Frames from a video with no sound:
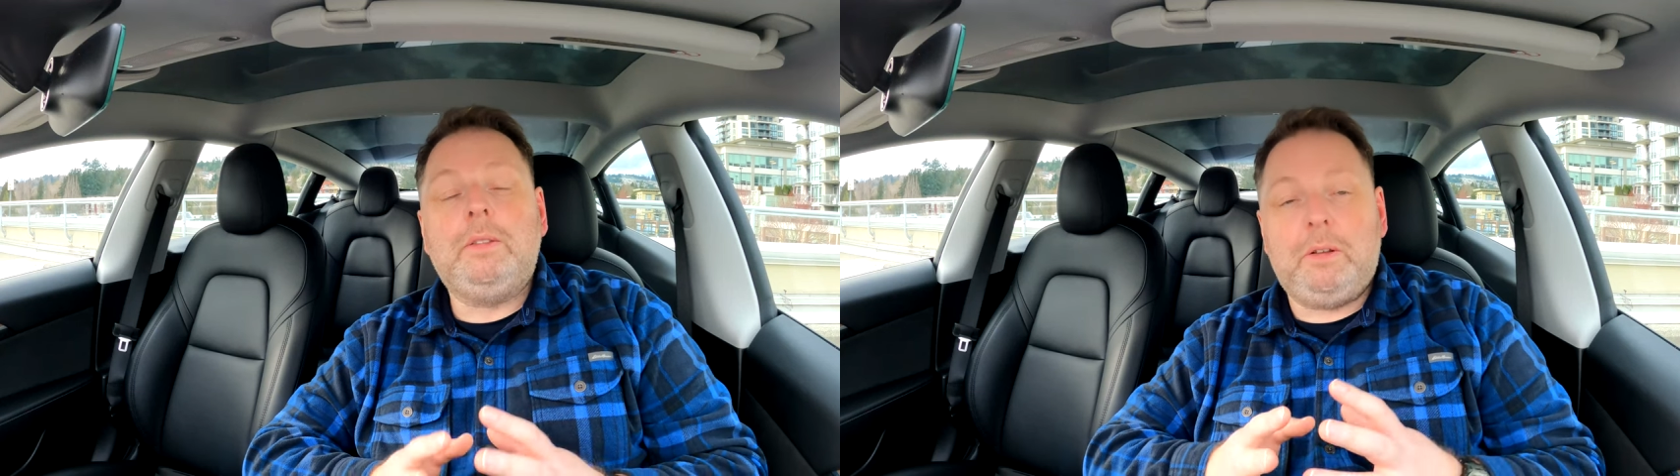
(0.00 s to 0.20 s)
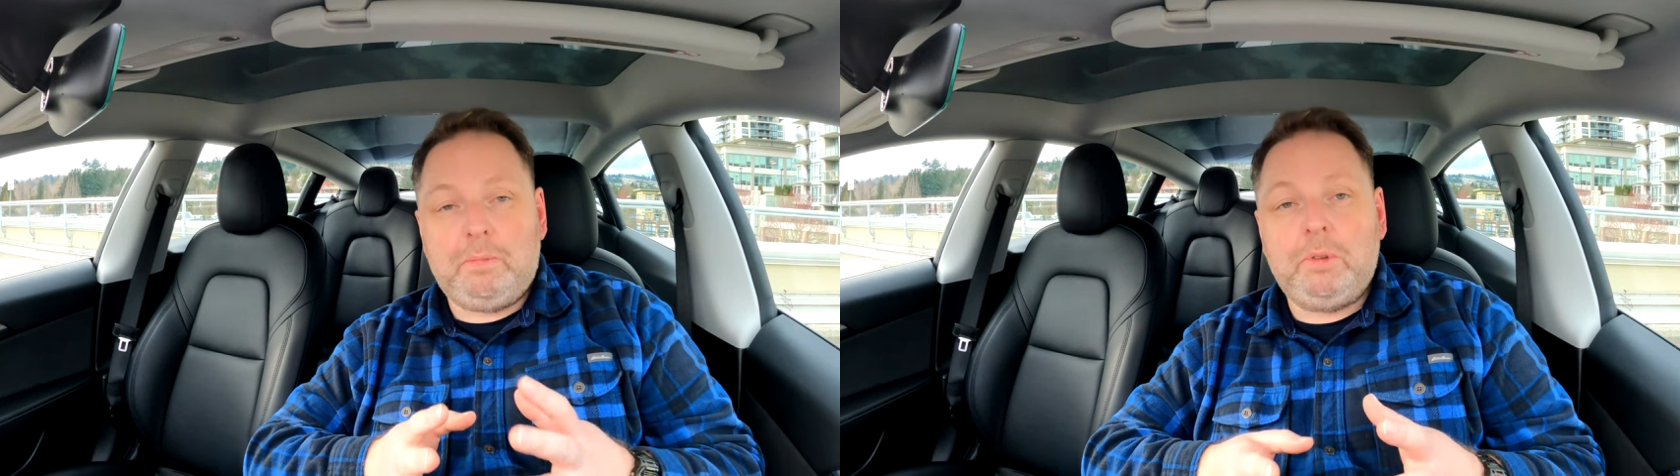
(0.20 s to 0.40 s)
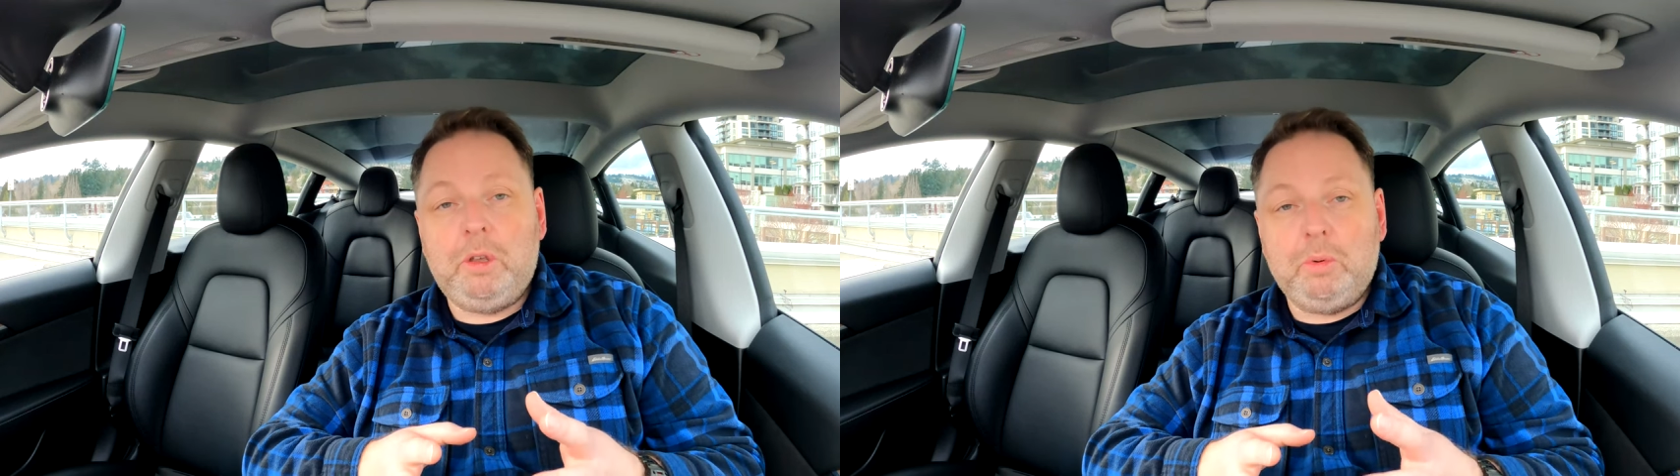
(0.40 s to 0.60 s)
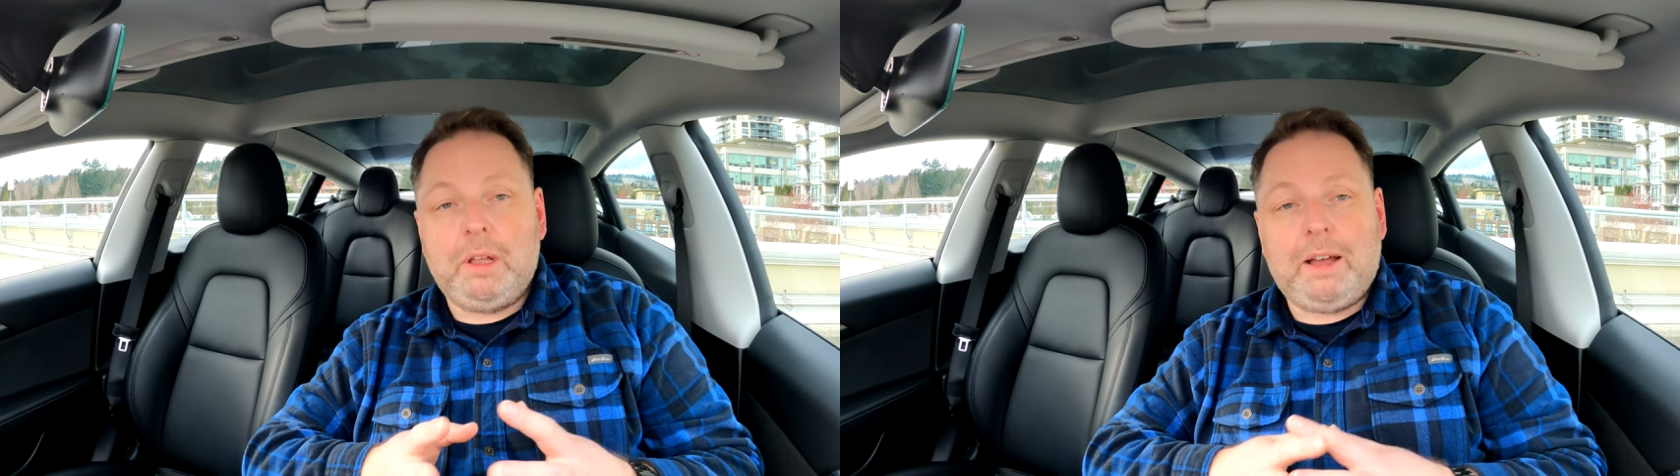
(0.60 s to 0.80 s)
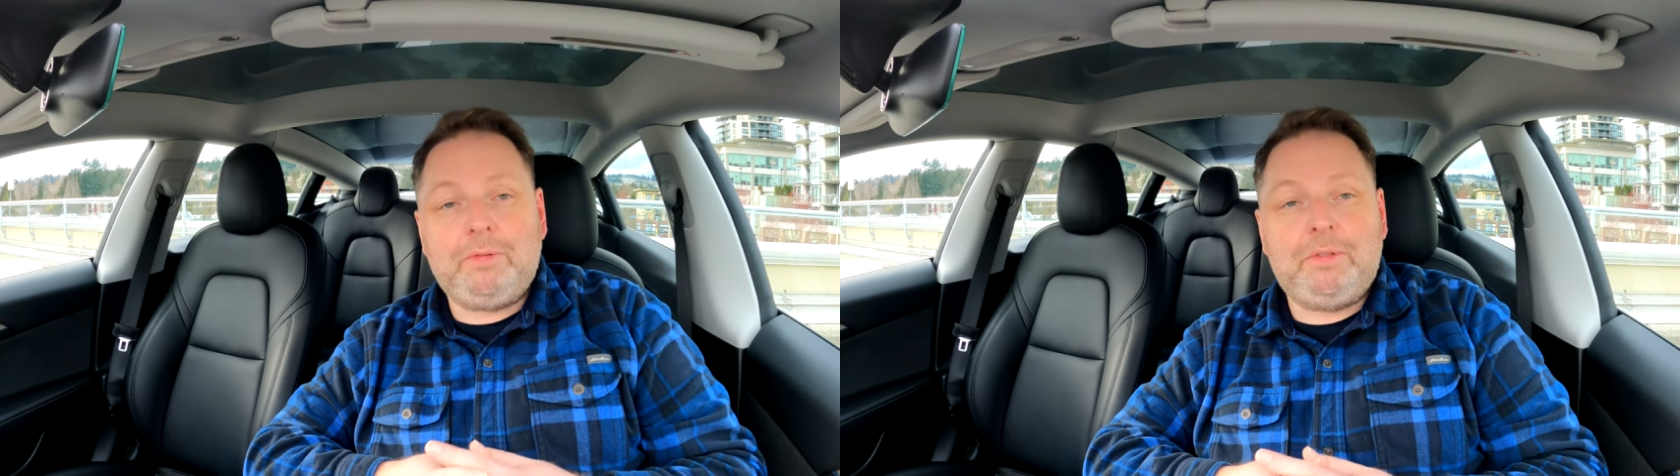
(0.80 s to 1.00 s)
then you
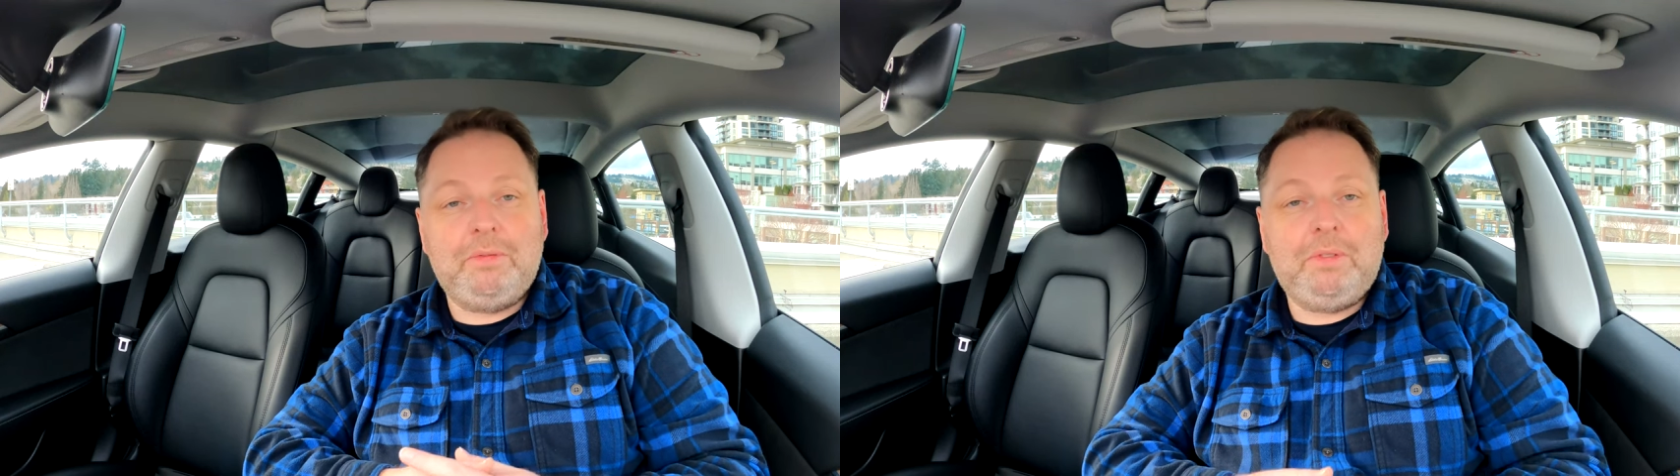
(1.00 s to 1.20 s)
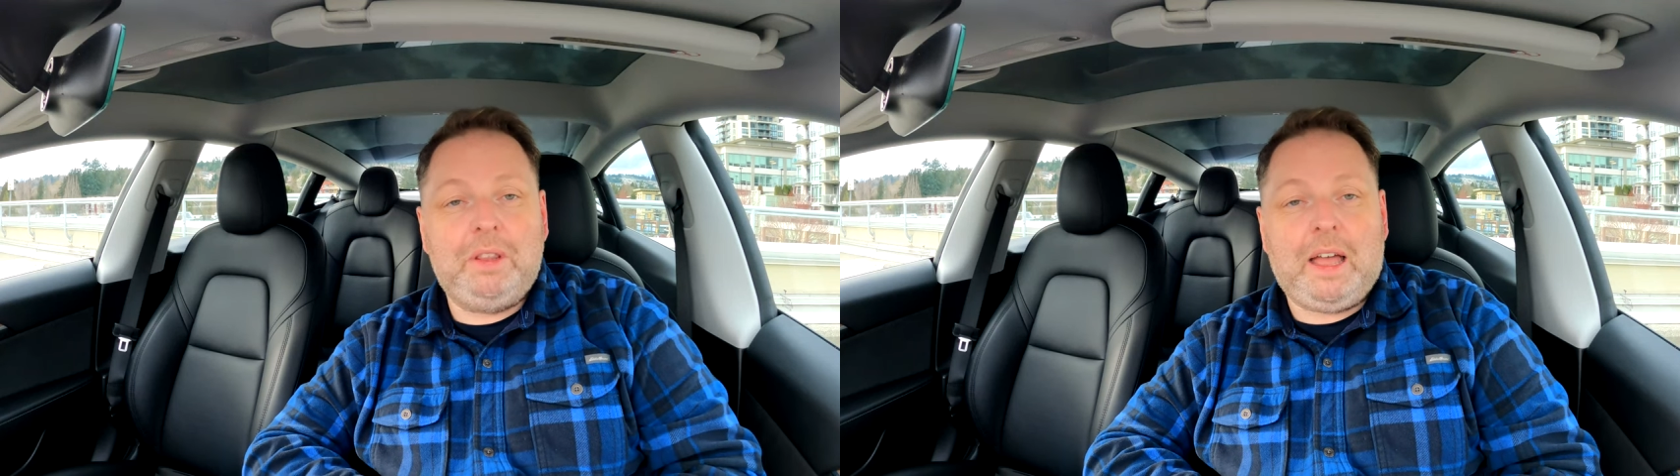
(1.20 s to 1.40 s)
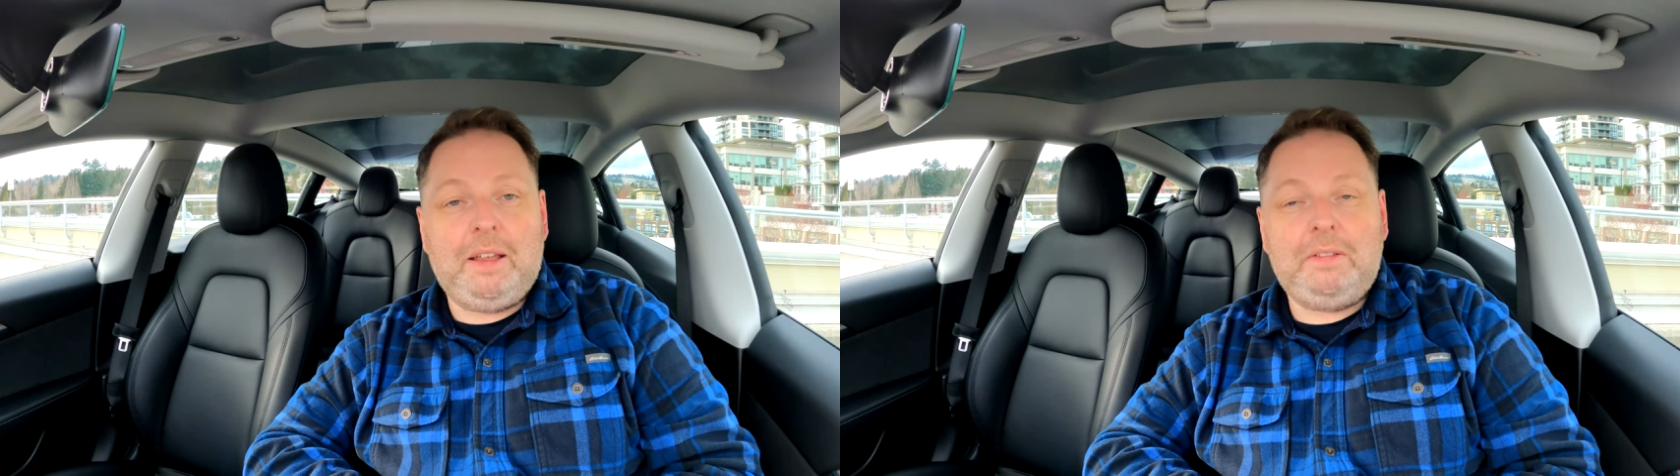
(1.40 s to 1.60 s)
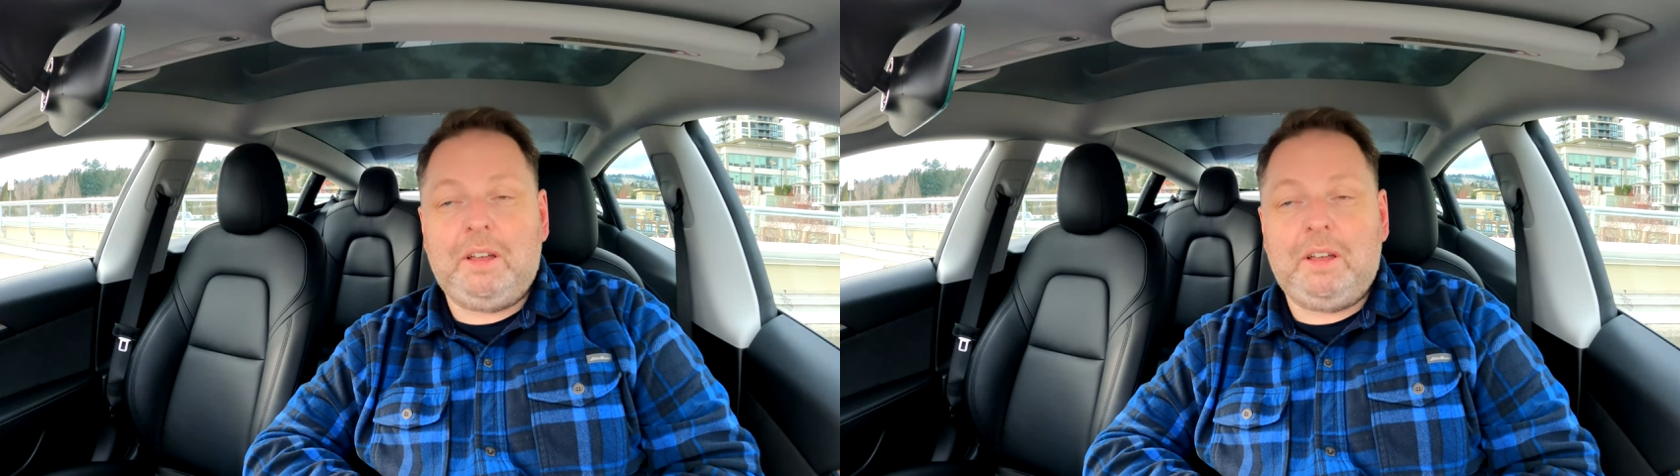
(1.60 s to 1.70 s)
will have that